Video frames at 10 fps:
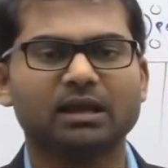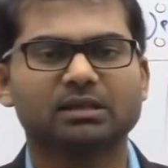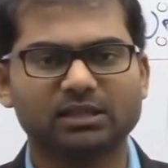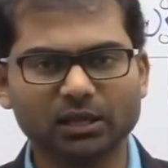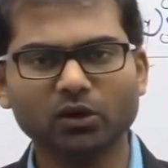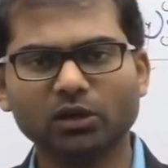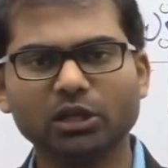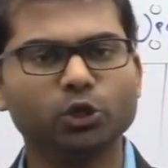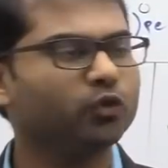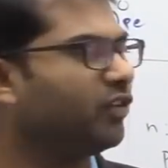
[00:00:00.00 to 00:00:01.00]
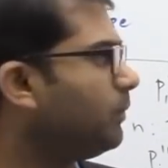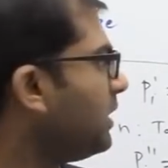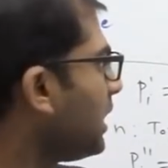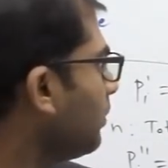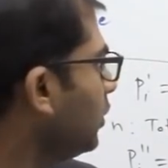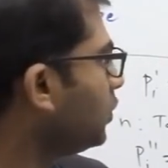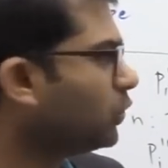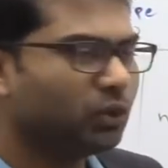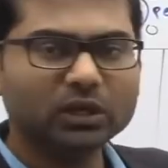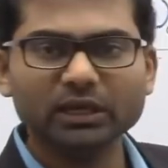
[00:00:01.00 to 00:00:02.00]
Then only you would be able
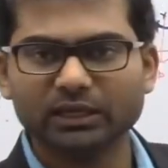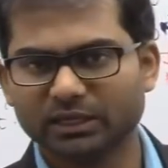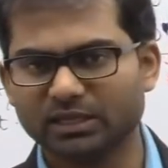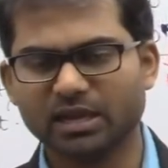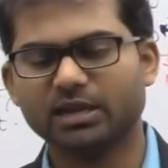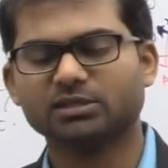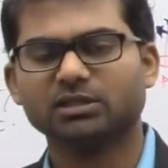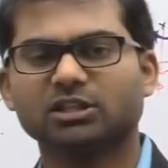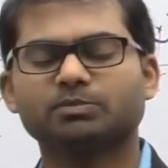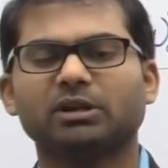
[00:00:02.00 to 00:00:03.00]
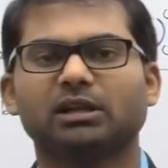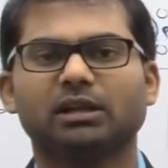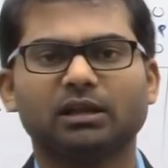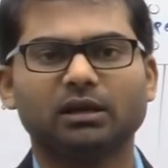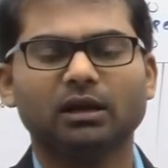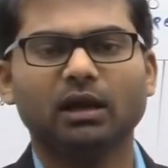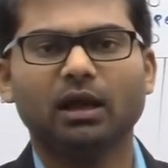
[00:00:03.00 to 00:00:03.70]
to create particular